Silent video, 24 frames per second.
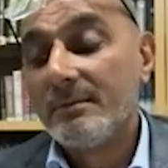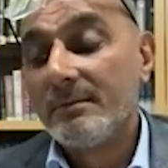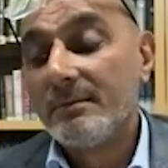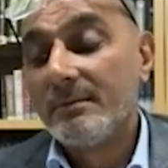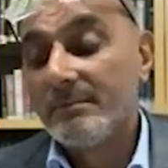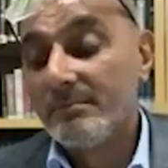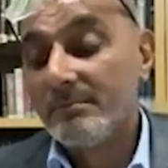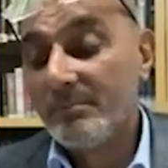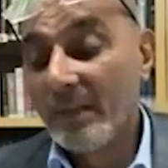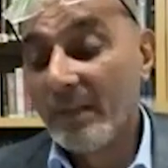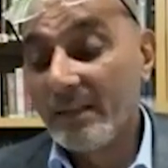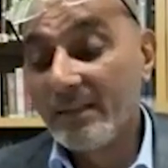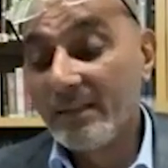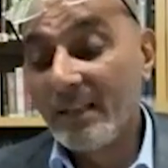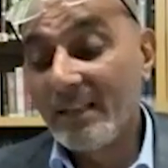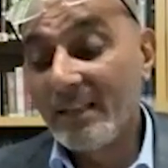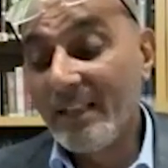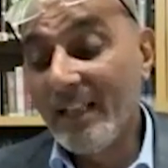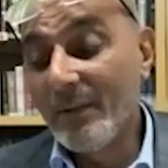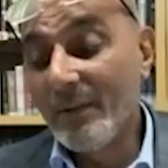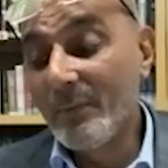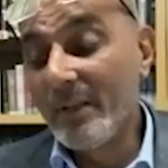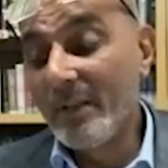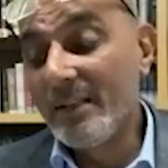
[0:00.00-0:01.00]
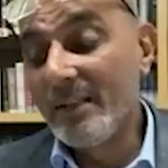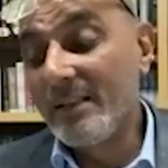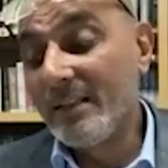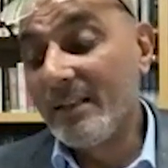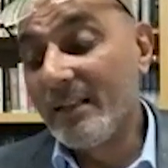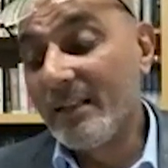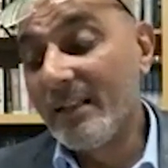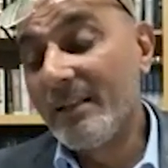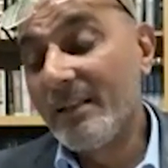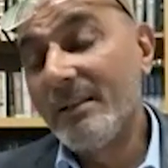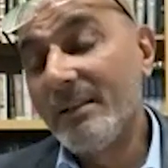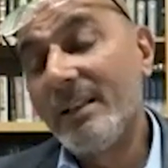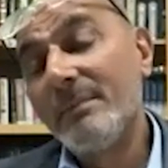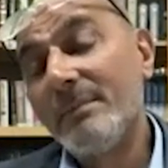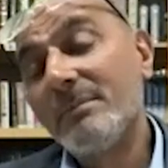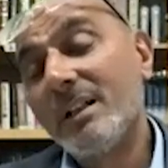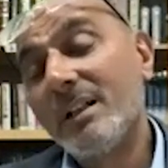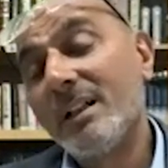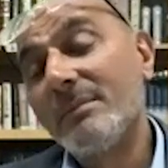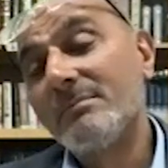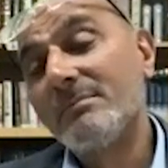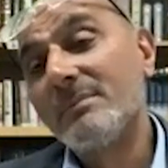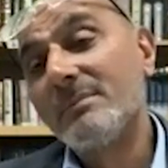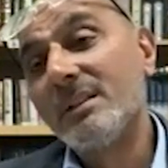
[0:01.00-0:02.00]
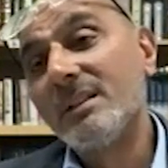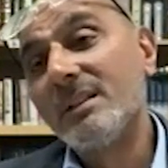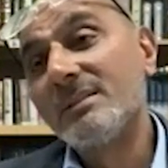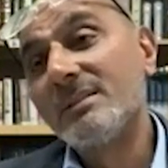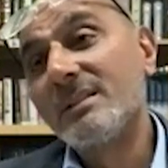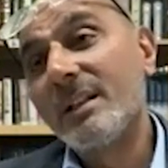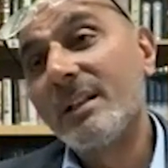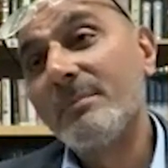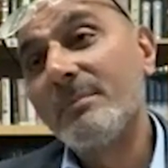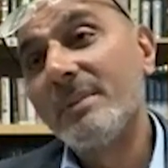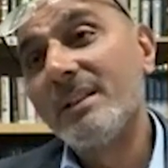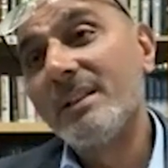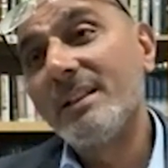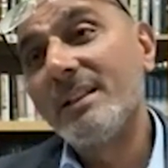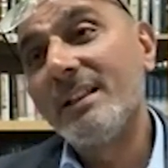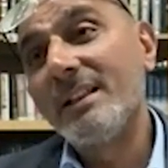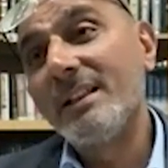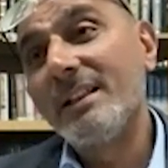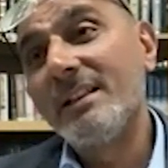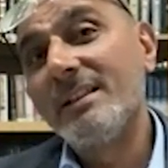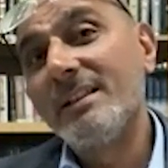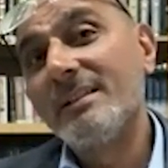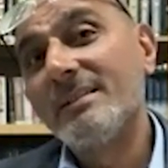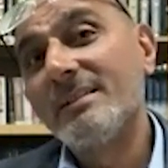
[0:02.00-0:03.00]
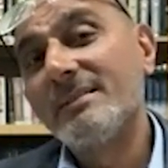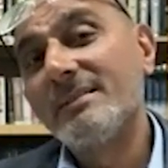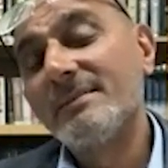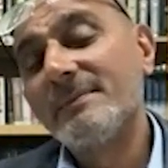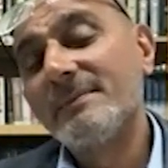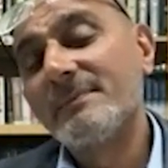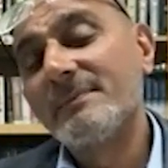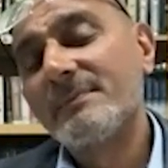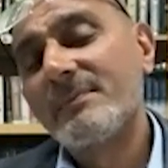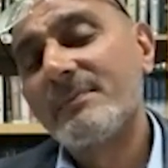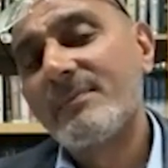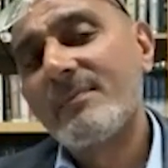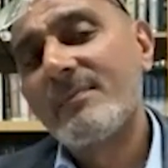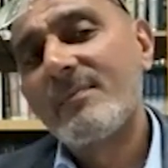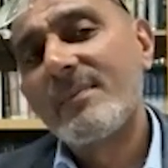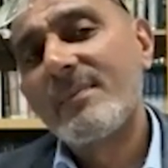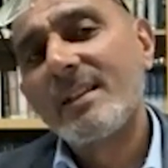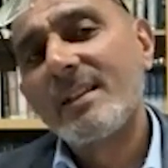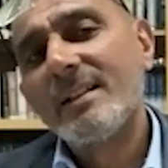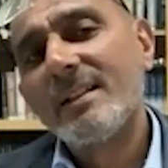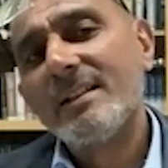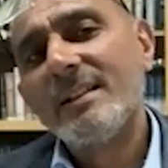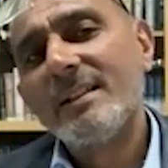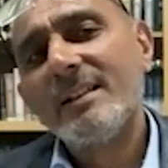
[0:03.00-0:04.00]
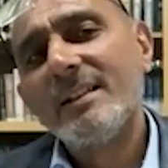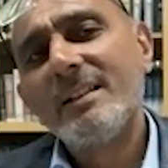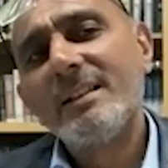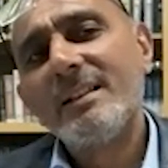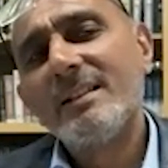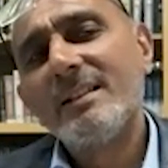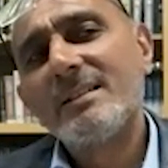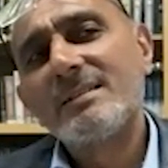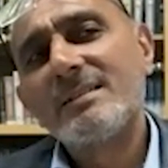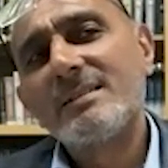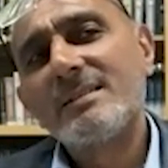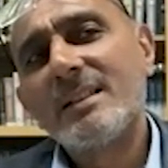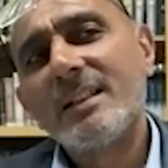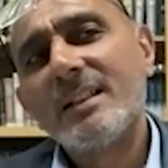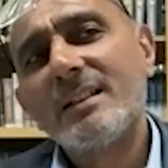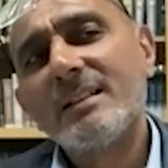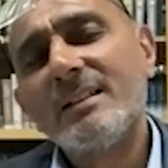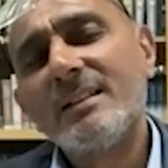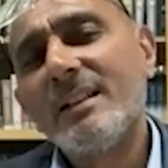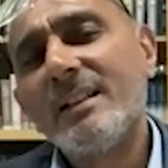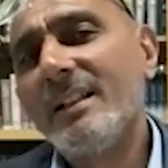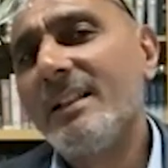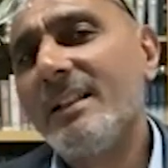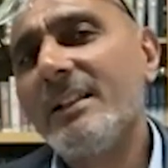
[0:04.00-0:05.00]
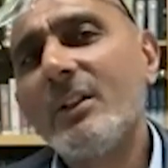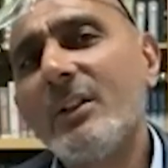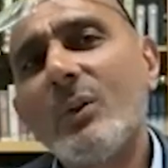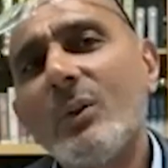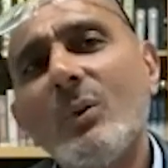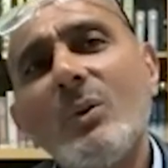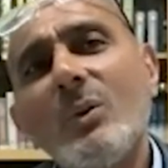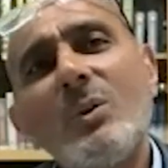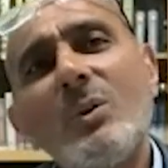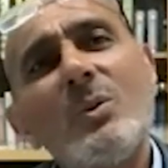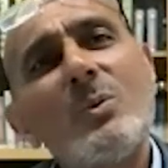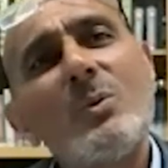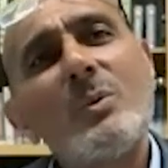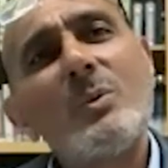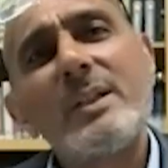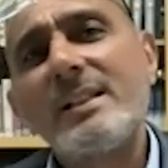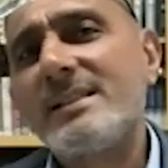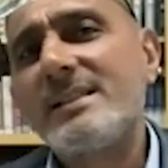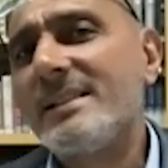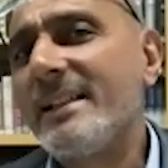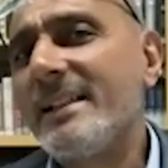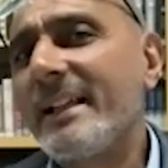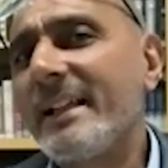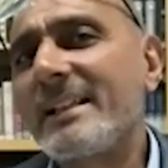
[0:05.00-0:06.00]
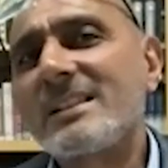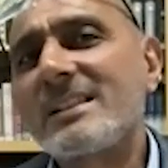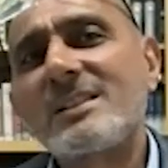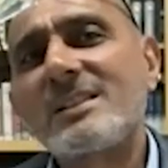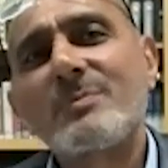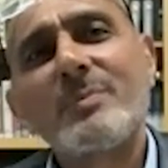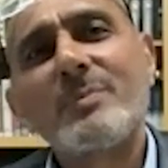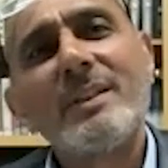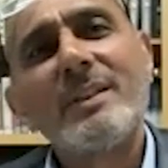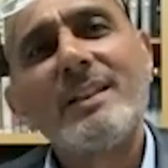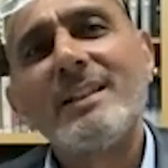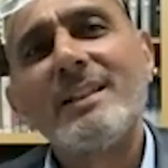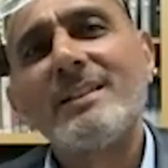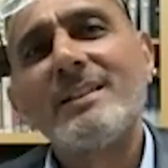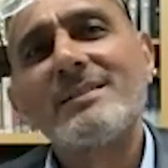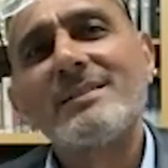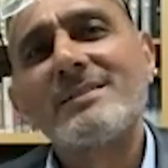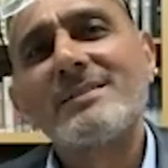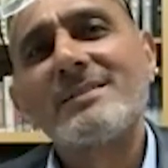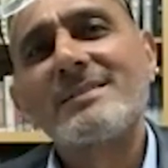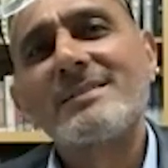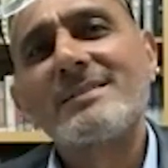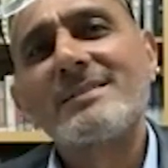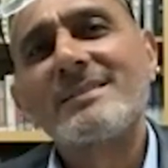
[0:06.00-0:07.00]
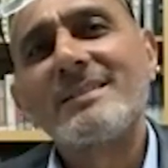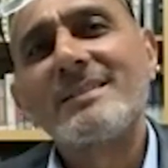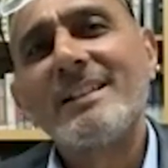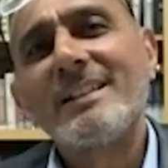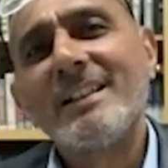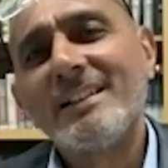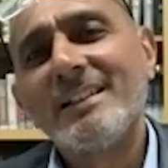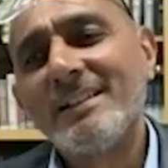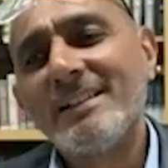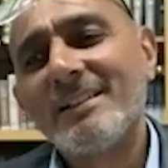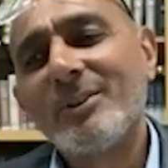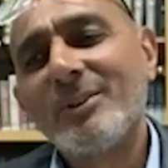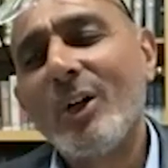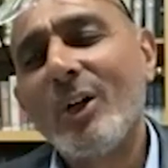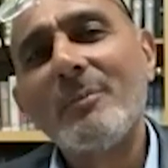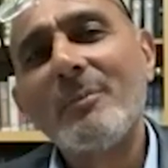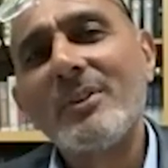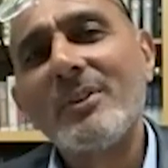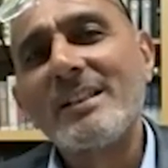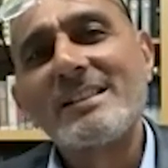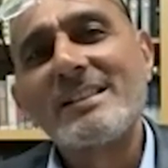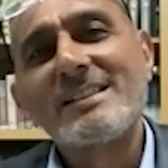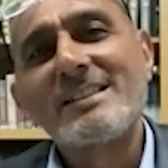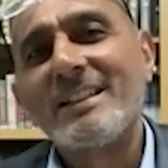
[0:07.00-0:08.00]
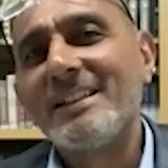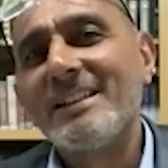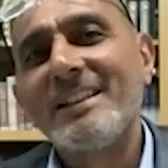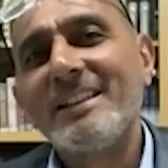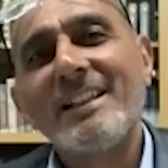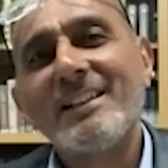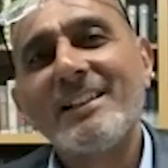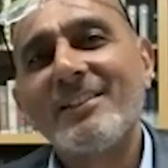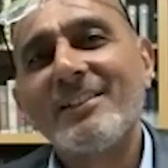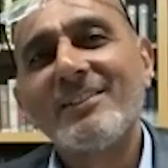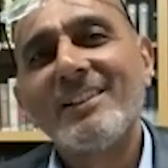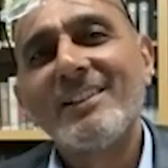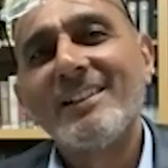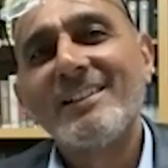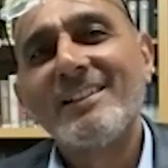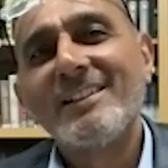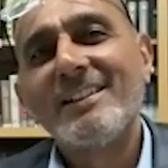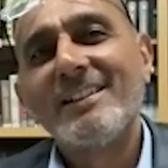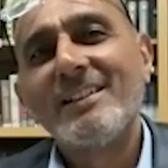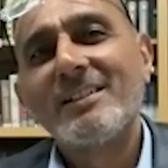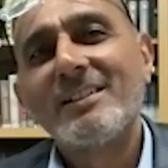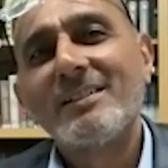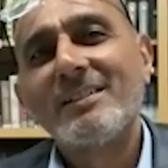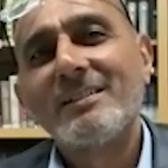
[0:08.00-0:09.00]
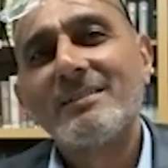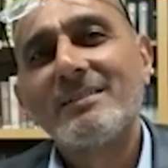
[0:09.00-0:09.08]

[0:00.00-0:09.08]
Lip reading: But the thing with Imam Tirmidhi is that nearly always he explains comments at the end of the hadith.